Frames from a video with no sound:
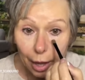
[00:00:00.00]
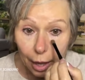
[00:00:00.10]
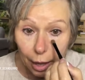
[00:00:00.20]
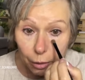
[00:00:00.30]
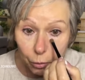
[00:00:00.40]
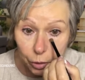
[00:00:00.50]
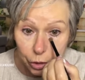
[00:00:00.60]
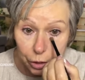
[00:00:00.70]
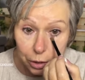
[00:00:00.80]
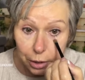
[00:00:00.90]
and we're
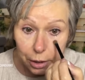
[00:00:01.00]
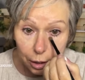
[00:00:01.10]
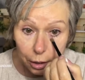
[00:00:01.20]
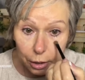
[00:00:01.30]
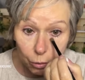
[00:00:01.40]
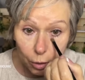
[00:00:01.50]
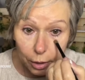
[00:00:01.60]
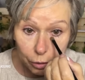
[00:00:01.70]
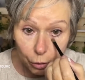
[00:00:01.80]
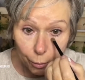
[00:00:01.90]
just going to go
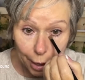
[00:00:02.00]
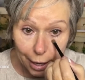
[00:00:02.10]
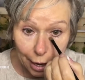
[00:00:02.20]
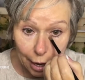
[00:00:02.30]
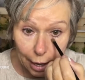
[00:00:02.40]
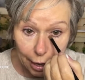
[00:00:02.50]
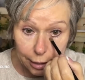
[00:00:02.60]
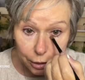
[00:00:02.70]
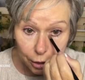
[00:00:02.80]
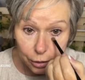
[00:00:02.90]
under my
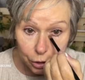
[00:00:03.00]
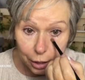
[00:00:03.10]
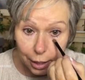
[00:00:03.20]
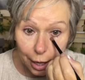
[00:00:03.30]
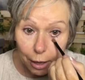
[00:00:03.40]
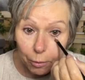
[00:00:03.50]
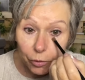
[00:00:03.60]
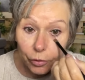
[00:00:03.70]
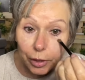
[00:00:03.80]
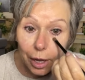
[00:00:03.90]
eye to
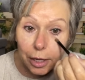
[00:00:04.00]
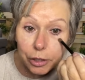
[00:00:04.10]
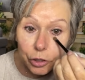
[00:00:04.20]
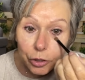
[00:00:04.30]
camouflage